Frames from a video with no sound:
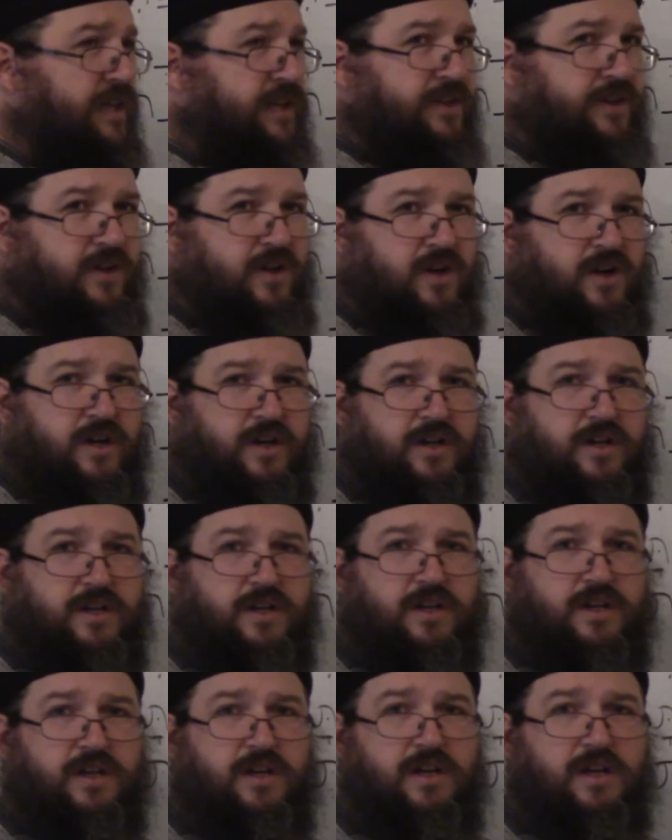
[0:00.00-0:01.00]
of the card,
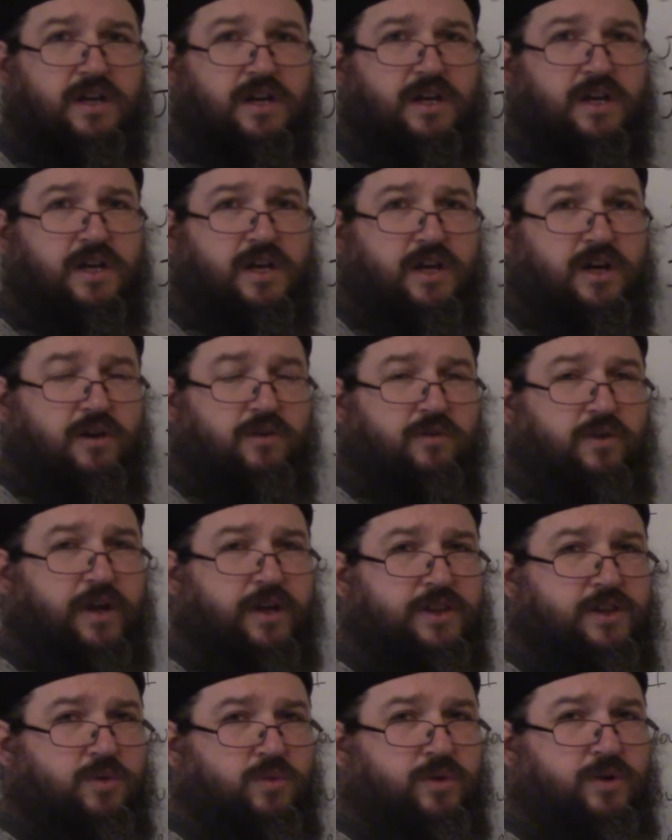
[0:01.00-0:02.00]

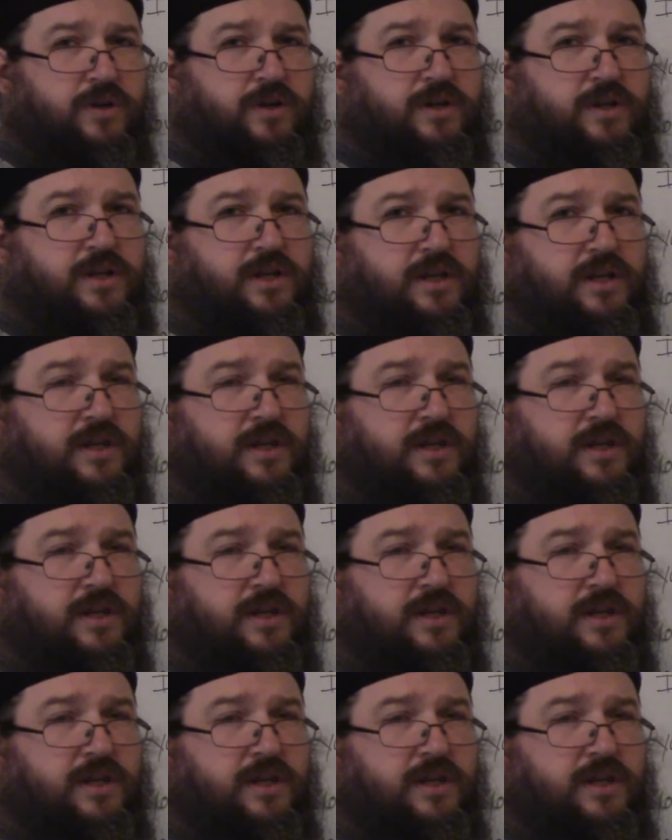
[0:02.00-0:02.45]
write the word